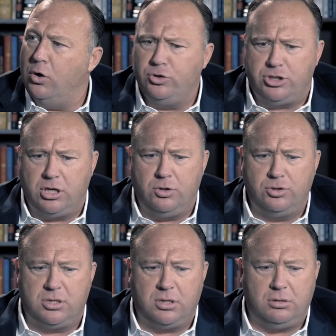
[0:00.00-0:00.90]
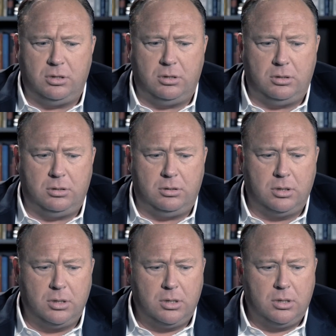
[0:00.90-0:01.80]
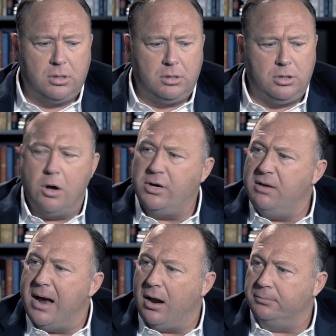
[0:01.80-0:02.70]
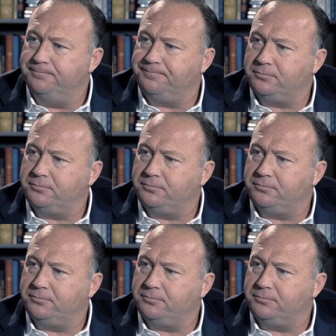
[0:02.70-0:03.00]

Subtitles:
Who's the Yogi Bear.